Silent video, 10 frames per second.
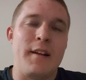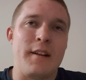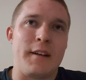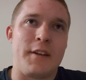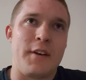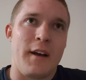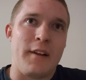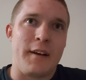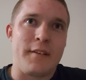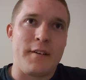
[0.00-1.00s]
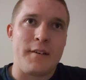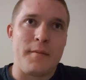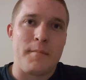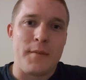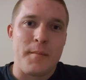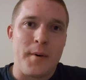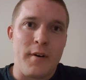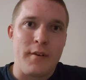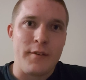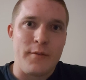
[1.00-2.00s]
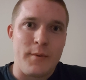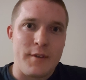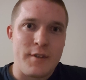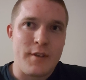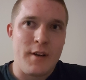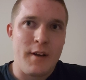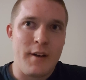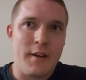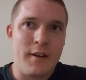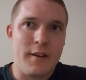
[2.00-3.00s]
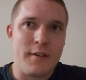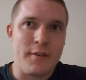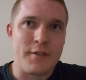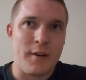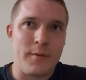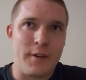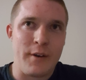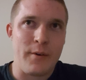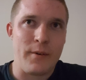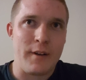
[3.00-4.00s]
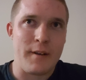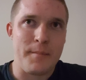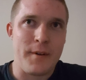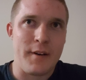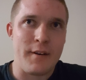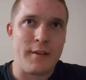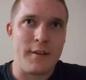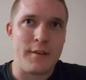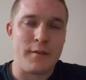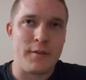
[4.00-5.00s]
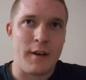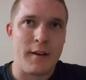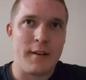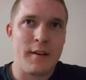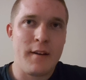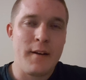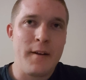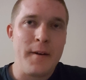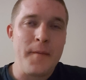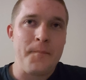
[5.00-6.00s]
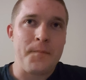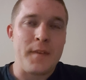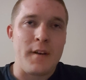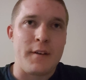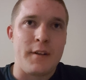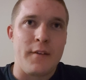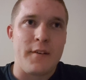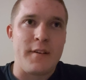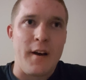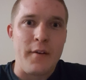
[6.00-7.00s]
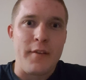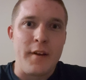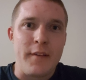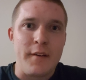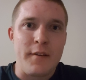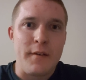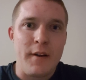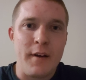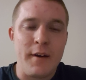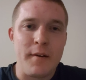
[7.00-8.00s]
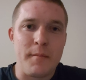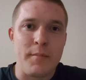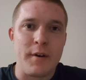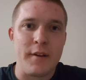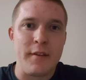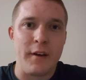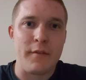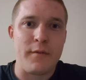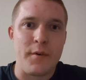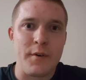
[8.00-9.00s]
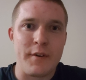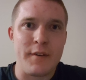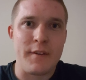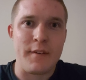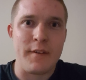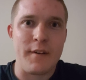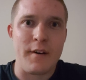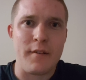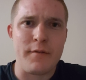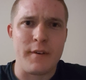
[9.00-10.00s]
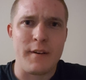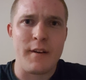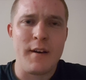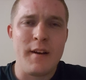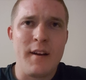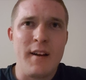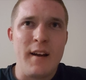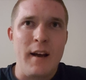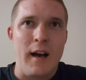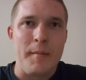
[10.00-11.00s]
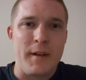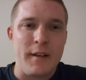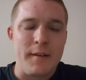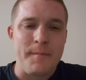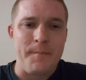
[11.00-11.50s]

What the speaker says: like you got like the balls, which there's not really a whole lot up there, and then you've got the south end that's pretty thick forest and stuff. And I mean,